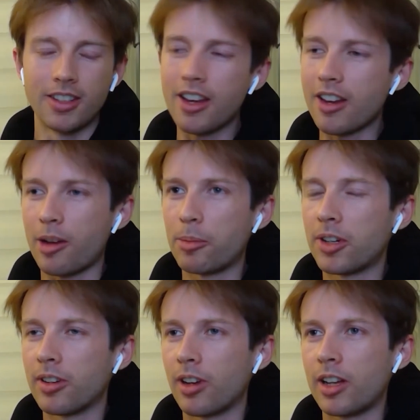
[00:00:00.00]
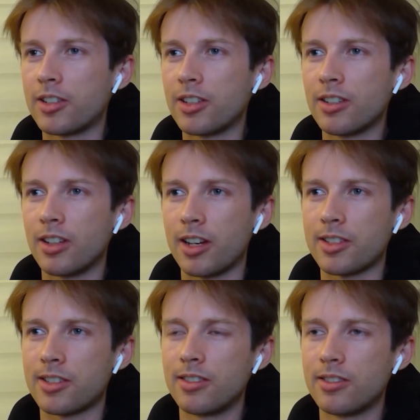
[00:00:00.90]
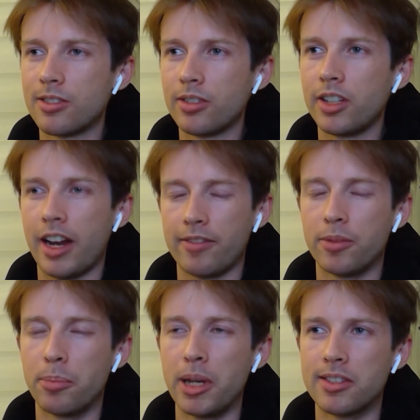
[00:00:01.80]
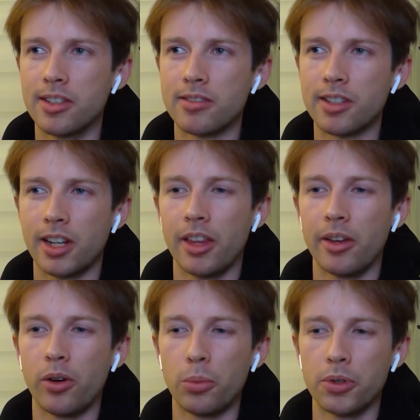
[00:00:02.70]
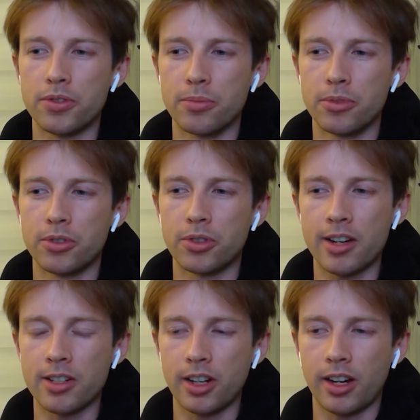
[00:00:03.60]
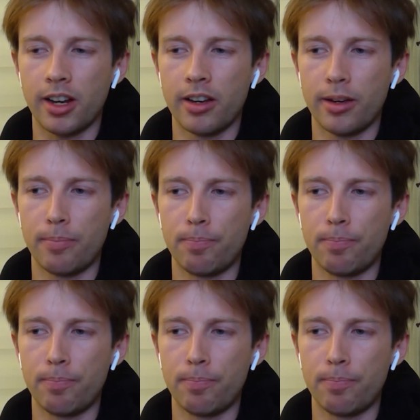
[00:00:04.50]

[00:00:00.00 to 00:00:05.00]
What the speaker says: Yeah, I mean, I still did have to piece it together almost from scratch. I